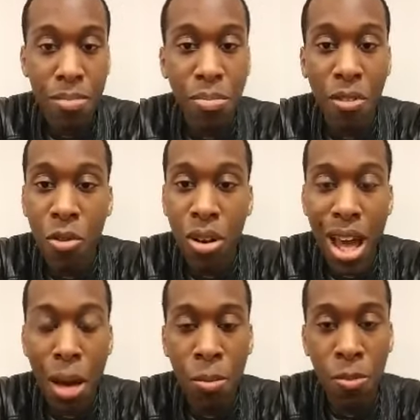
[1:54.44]
before the
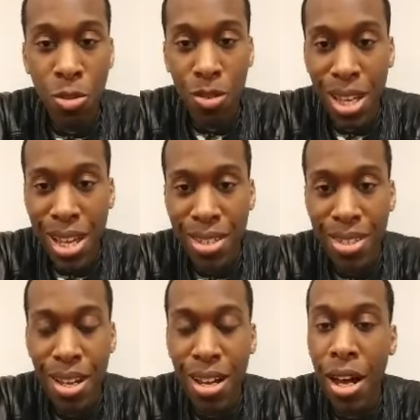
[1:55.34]
album was
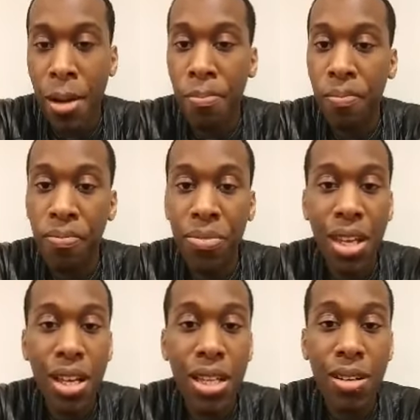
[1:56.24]
released um,
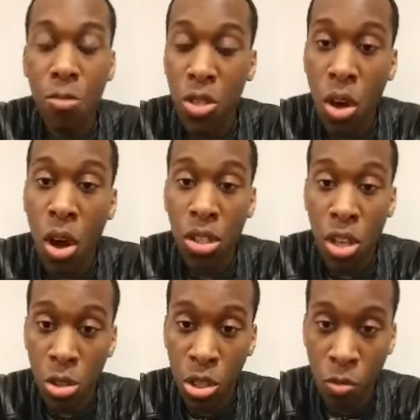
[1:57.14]
was called
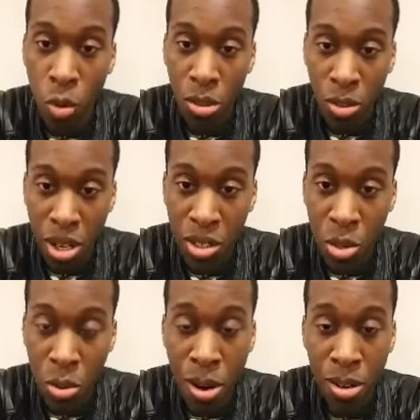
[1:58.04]
Goshen
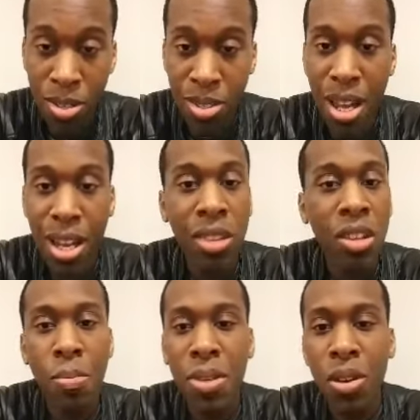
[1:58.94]
432 Hertz. And I
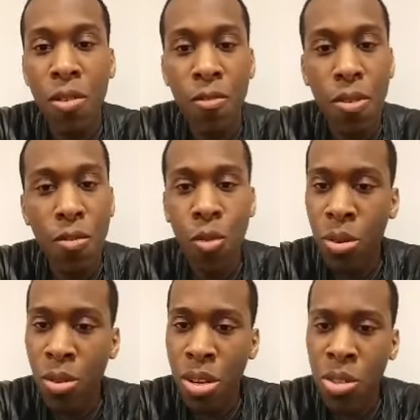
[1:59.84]
thought to myself,
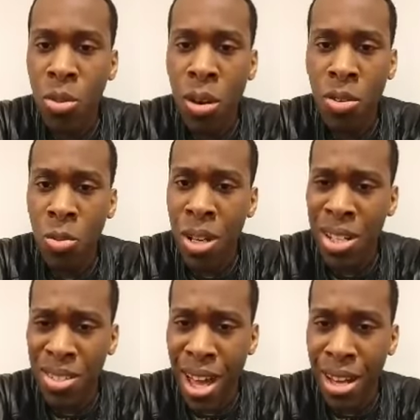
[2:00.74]
432 hertz, what
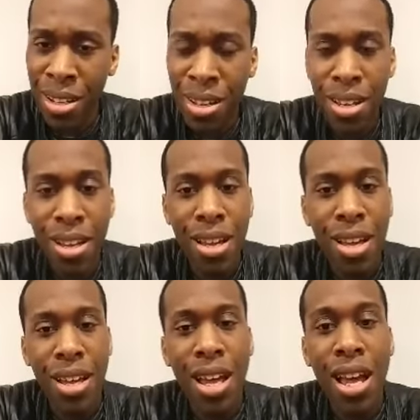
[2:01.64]
is that?
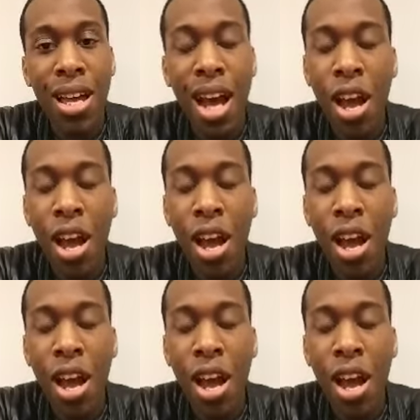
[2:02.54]
And